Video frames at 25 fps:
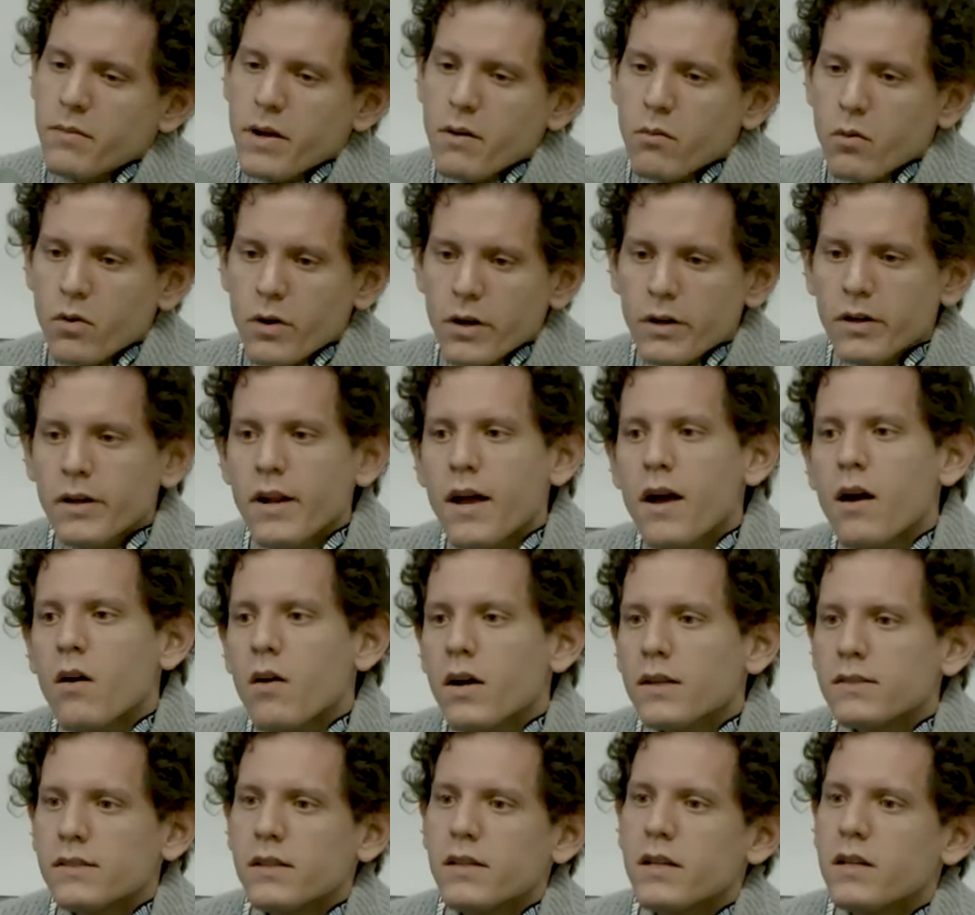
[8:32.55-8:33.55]
my work now
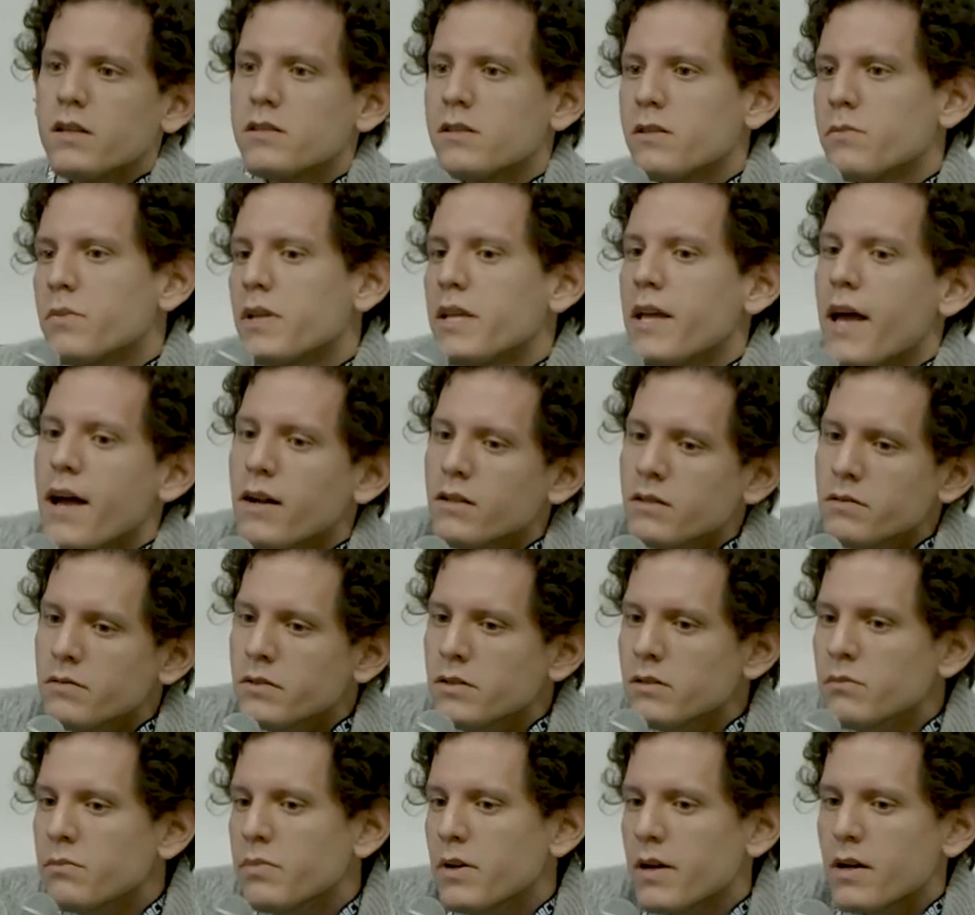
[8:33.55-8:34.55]
as an LGBT
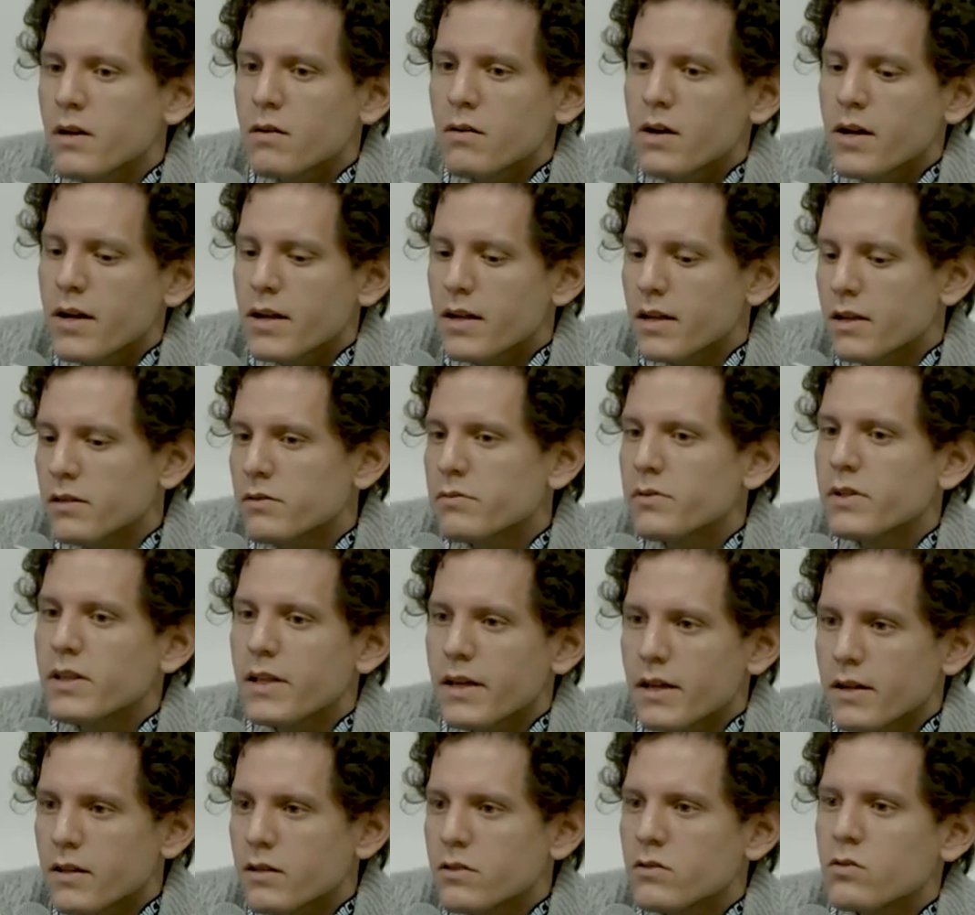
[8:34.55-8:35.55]
activist in Paraguay is
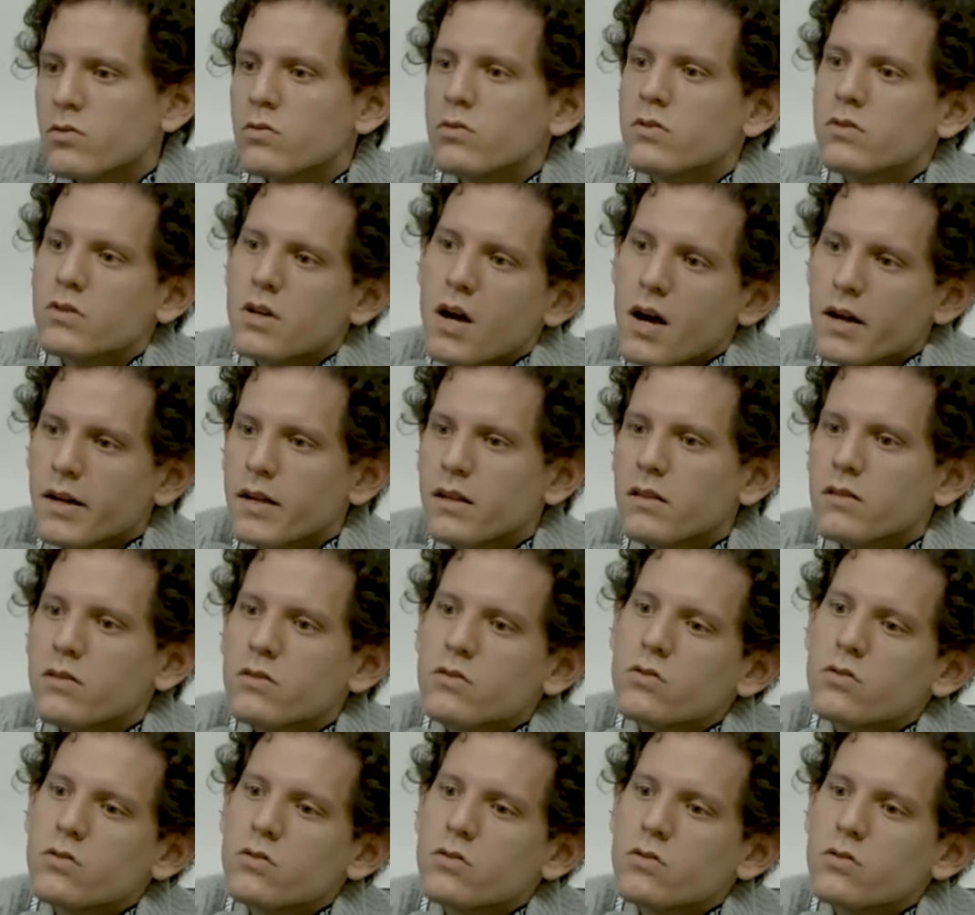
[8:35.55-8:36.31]
related to talking